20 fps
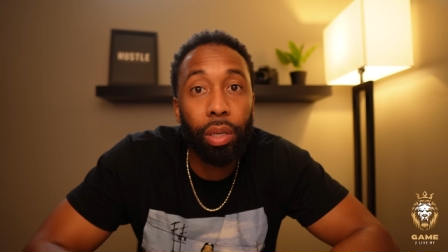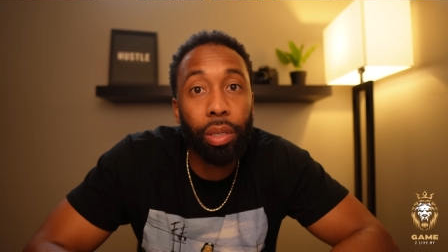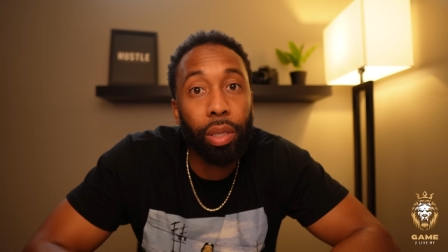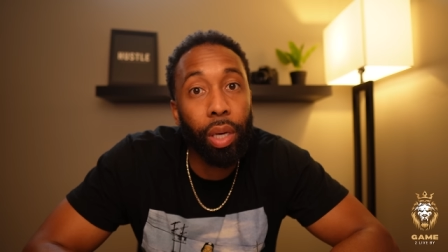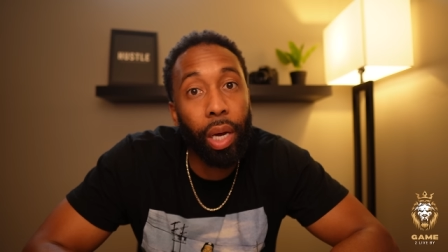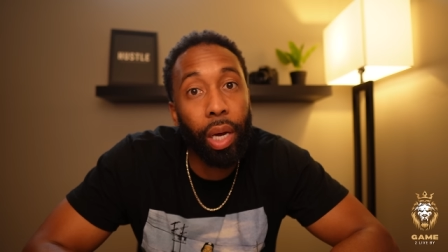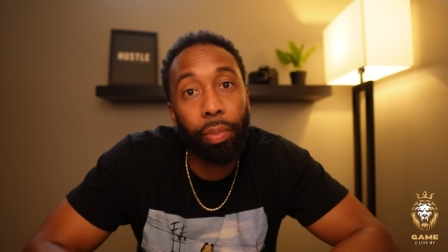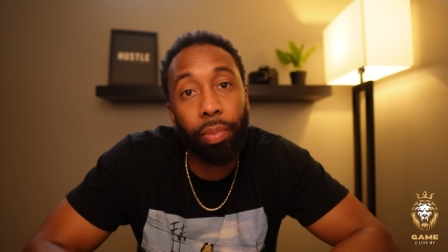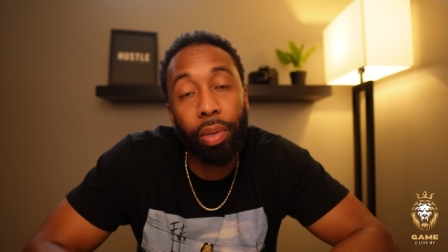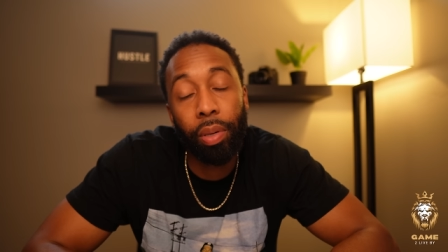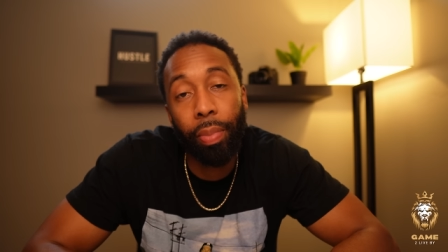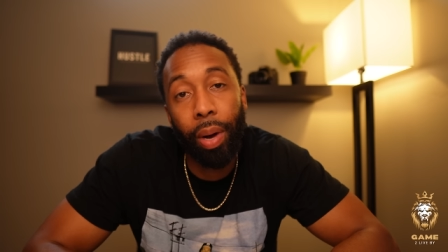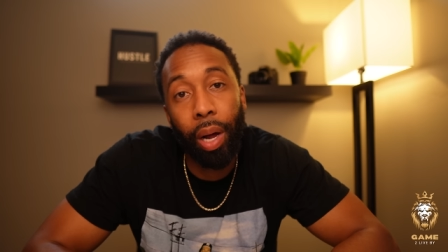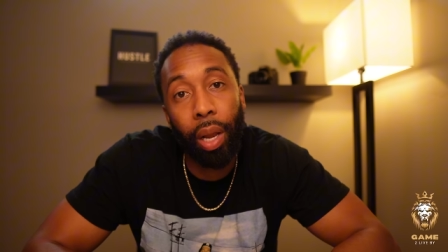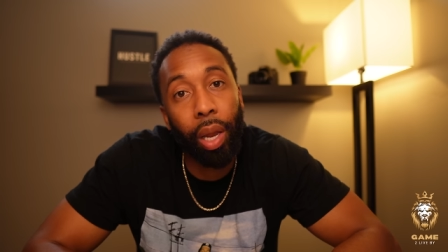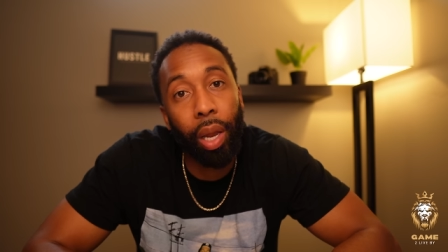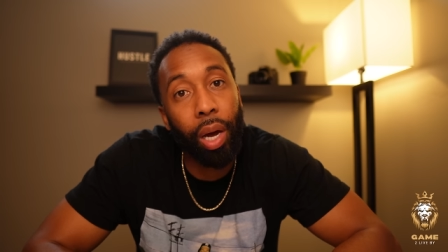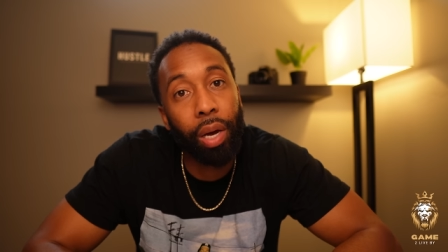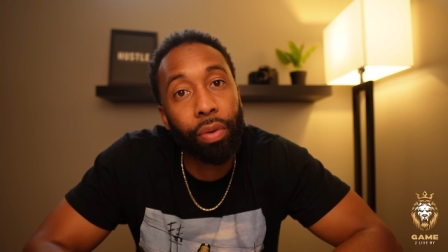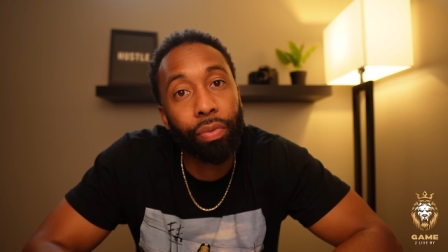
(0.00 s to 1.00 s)
This can't be my
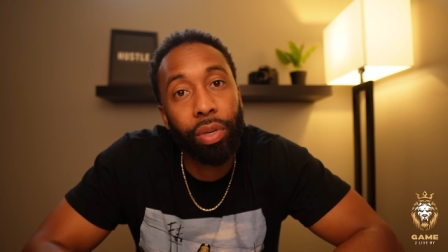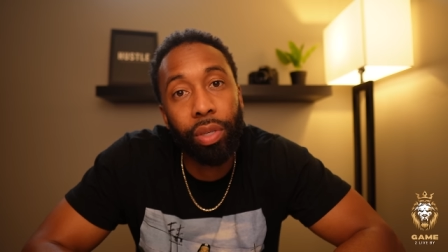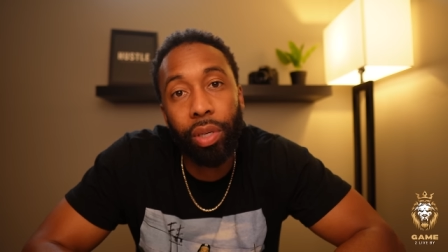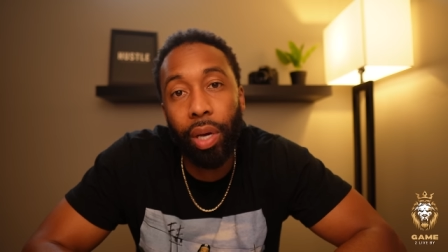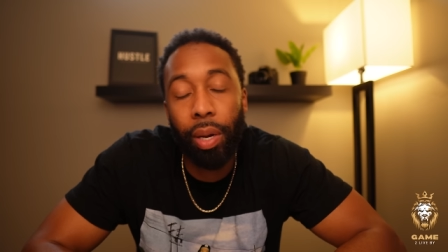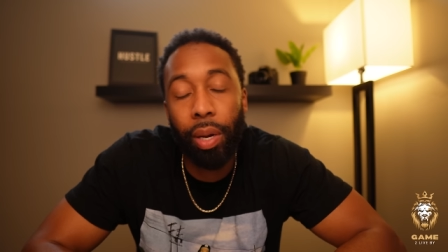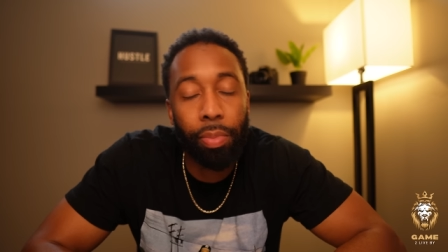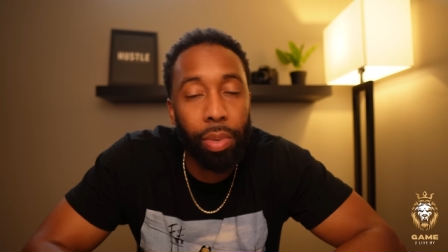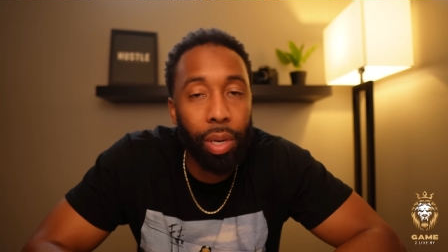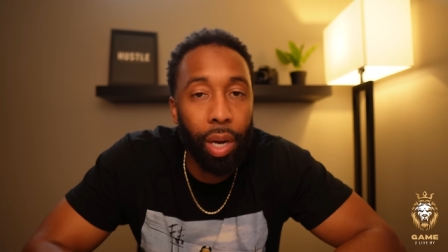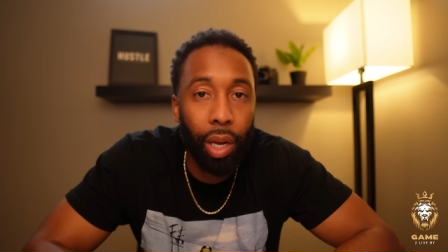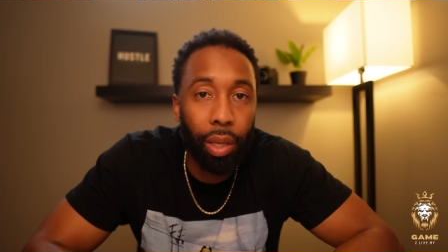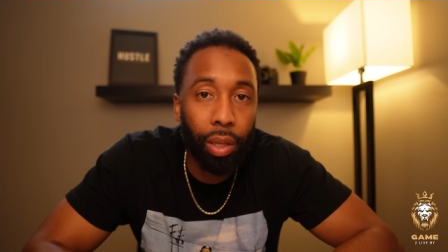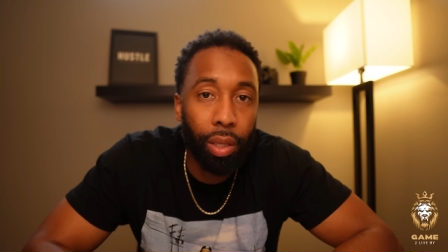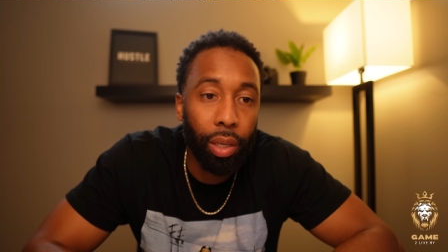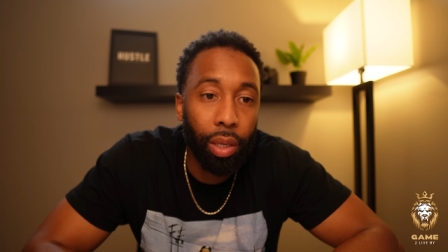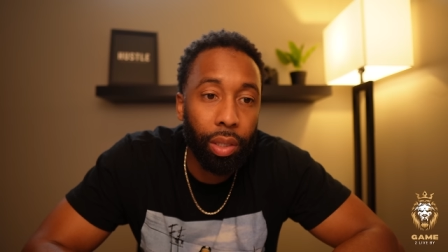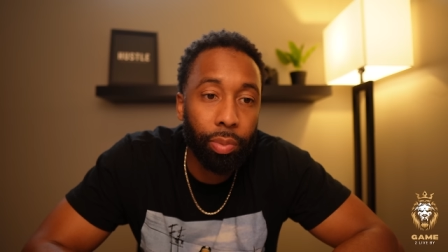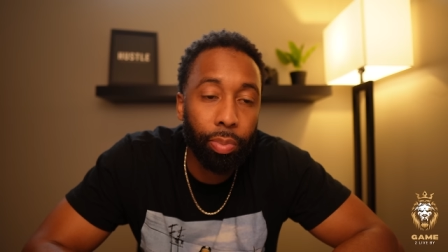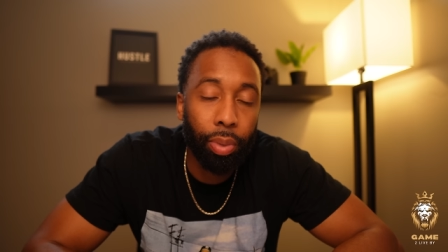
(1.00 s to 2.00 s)
life. This can't be how
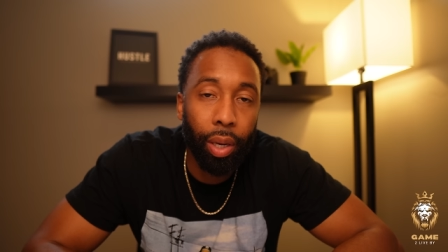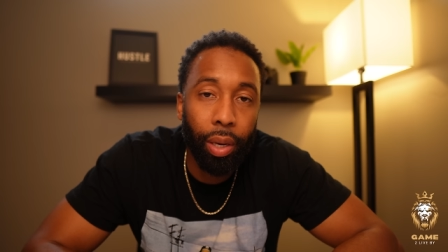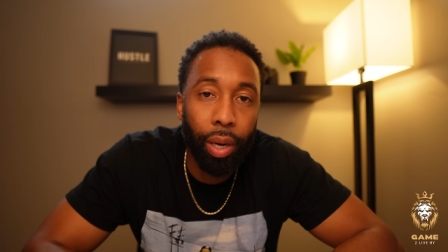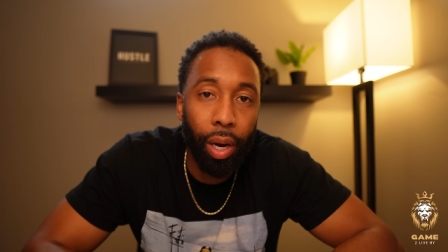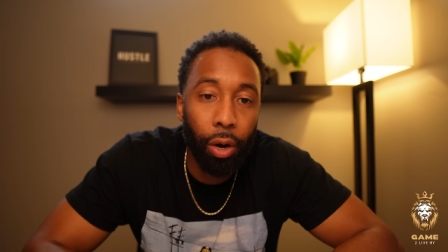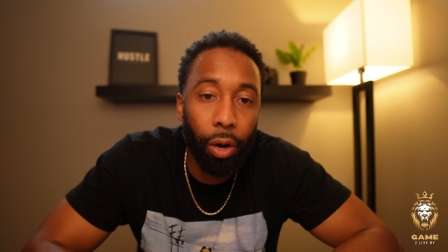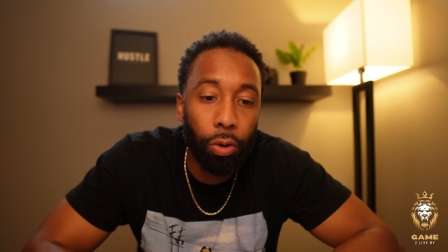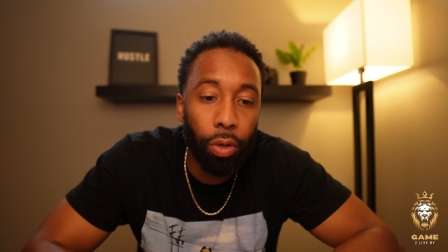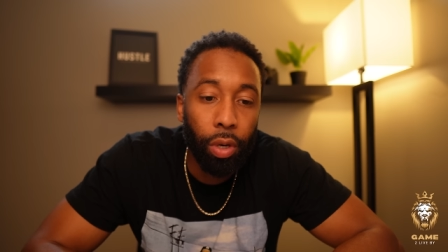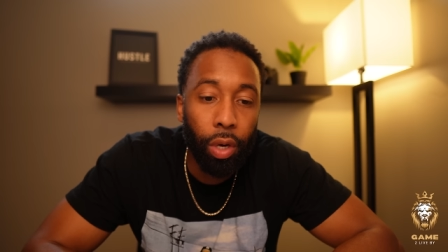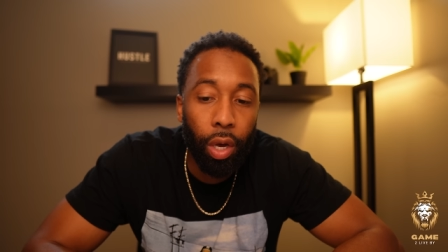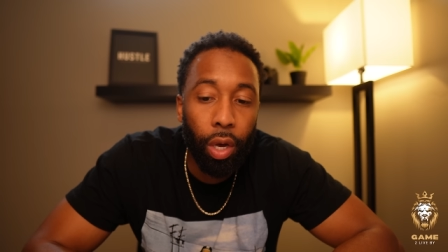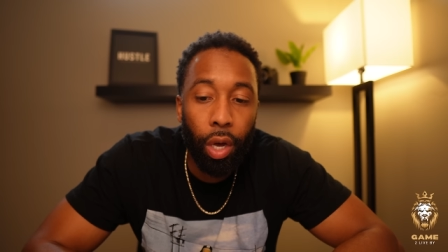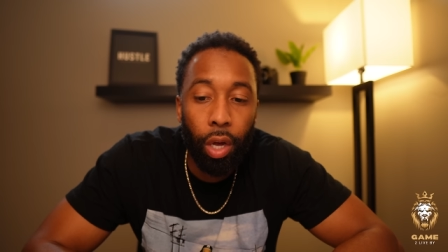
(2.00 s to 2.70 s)
things play out.